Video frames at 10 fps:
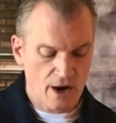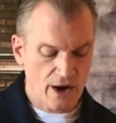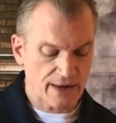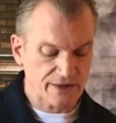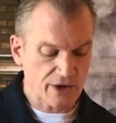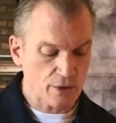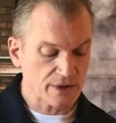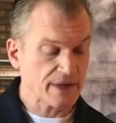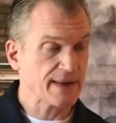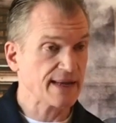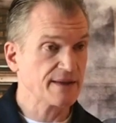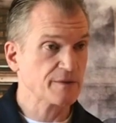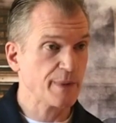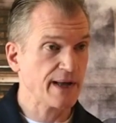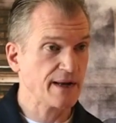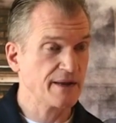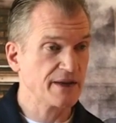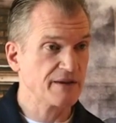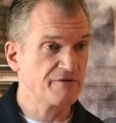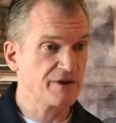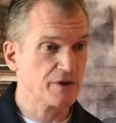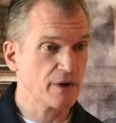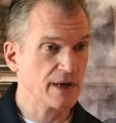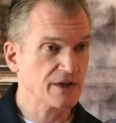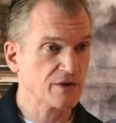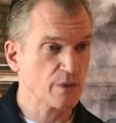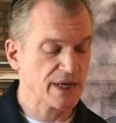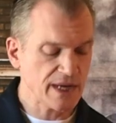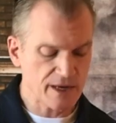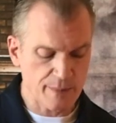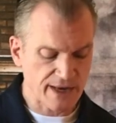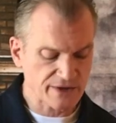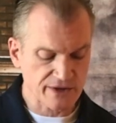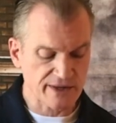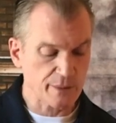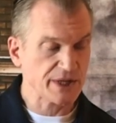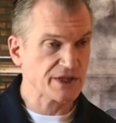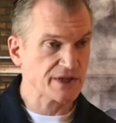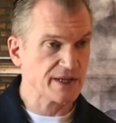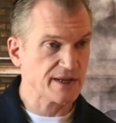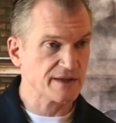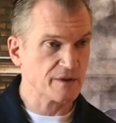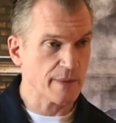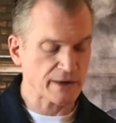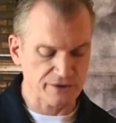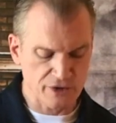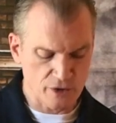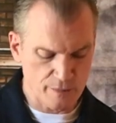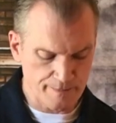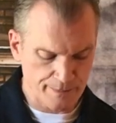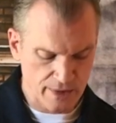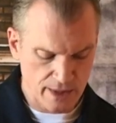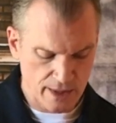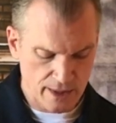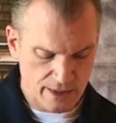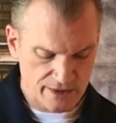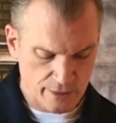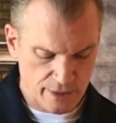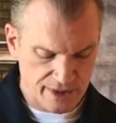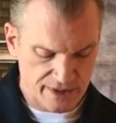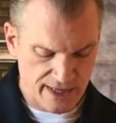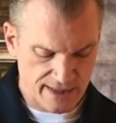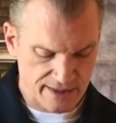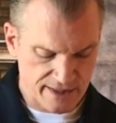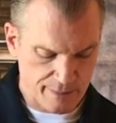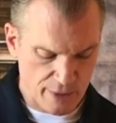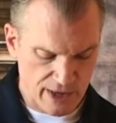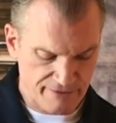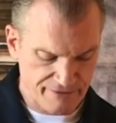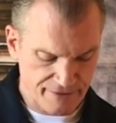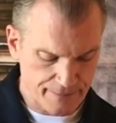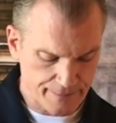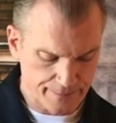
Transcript: All right, so to get this pen into the configuration we need, basically we just need it as a metal tube. So we're gonna take the tip off.